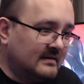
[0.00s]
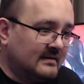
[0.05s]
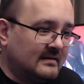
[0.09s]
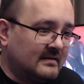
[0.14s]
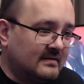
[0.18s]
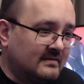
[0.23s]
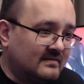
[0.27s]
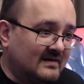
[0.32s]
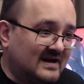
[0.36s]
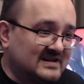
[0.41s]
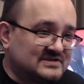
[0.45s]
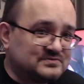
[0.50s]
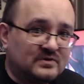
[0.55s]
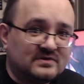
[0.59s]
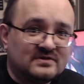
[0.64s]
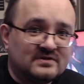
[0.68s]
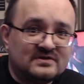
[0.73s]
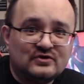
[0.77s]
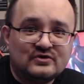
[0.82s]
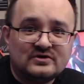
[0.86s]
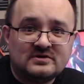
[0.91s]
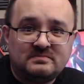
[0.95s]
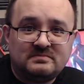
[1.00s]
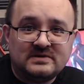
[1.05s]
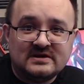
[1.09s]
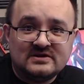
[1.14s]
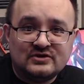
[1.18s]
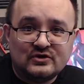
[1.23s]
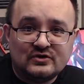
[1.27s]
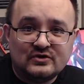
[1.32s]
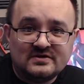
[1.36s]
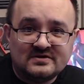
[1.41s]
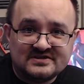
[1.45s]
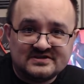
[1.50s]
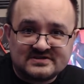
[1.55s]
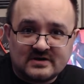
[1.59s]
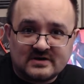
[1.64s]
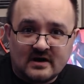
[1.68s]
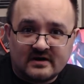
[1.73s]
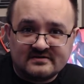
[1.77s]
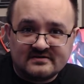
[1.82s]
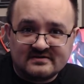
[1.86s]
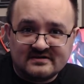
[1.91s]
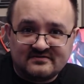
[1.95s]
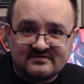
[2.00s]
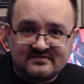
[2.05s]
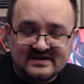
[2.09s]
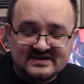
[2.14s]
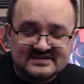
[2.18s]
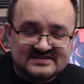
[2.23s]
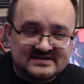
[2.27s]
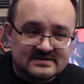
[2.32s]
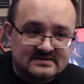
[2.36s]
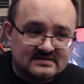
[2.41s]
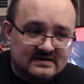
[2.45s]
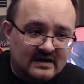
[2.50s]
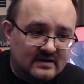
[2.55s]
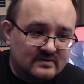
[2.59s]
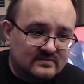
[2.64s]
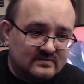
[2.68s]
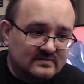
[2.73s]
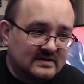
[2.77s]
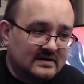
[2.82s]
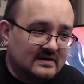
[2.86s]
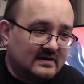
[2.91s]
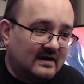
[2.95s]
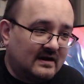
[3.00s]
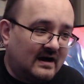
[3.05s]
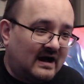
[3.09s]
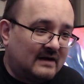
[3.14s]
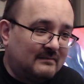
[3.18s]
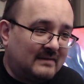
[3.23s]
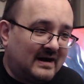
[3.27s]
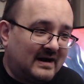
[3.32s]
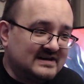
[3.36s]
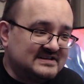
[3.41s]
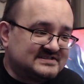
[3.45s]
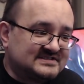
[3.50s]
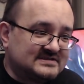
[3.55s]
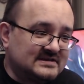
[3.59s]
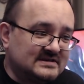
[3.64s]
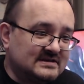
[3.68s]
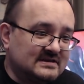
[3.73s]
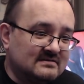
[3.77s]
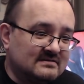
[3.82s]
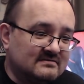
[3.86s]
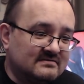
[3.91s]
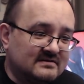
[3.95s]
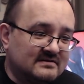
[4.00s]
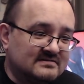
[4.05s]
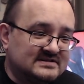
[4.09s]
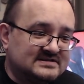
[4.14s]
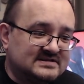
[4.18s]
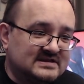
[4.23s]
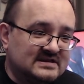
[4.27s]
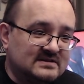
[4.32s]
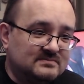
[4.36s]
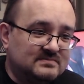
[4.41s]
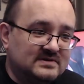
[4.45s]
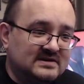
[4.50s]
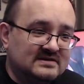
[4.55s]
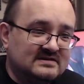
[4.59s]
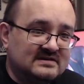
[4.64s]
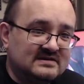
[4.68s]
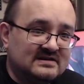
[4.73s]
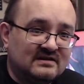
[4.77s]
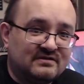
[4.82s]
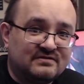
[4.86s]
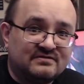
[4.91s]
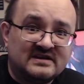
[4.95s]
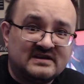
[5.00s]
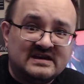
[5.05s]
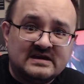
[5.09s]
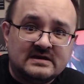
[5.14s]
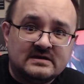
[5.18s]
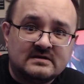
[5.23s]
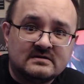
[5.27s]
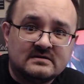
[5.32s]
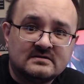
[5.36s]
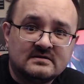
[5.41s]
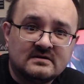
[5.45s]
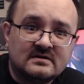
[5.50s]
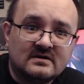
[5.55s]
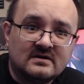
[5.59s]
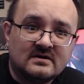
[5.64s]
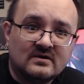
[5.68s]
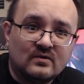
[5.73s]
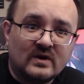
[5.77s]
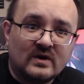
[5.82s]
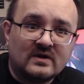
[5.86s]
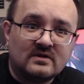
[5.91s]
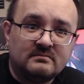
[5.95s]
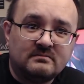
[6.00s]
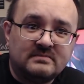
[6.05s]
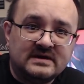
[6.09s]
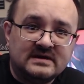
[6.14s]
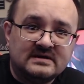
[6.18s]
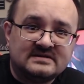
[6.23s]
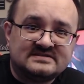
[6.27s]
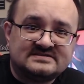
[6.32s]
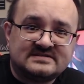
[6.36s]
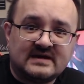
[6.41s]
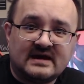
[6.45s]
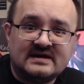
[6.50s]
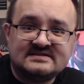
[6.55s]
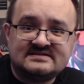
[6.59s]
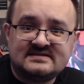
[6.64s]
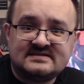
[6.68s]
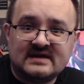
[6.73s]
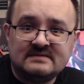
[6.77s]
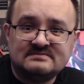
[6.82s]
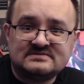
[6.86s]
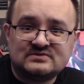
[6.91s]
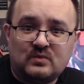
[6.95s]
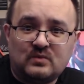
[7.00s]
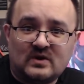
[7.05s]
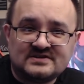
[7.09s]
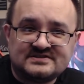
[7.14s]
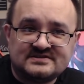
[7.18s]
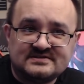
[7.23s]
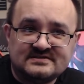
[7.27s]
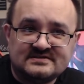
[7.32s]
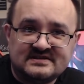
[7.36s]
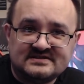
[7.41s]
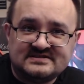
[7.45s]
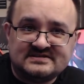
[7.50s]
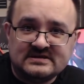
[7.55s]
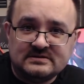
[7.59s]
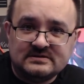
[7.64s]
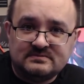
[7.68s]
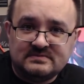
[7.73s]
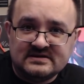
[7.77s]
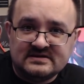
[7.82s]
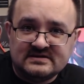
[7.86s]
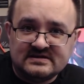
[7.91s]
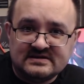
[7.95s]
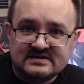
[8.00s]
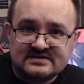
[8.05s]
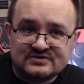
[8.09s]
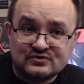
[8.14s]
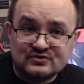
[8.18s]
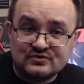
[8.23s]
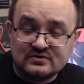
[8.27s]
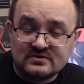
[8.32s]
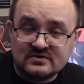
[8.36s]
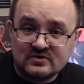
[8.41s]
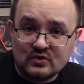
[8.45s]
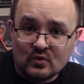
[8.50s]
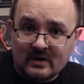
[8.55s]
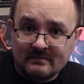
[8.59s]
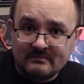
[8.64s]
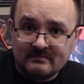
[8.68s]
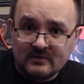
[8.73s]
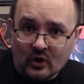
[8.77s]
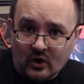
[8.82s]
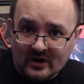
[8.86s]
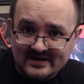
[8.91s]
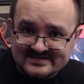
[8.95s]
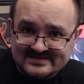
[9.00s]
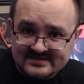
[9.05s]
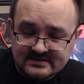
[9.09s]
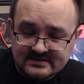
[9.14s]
That's what the European Union is currently facing now. Am I saying that the TPD 3 will be 10 times worse than the TPD 2? No, I'm not.